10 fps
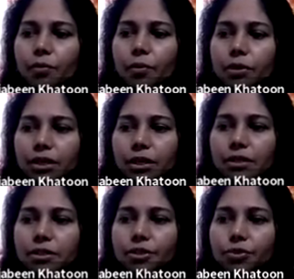what are the
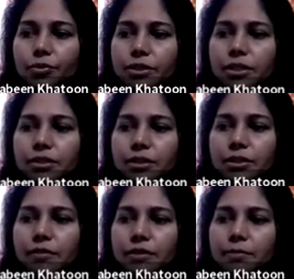duties and
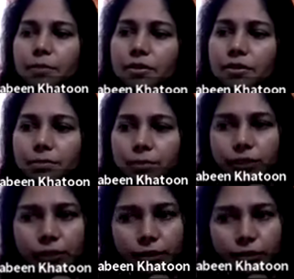
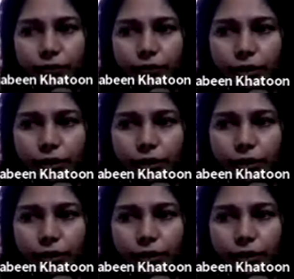responsibilities of the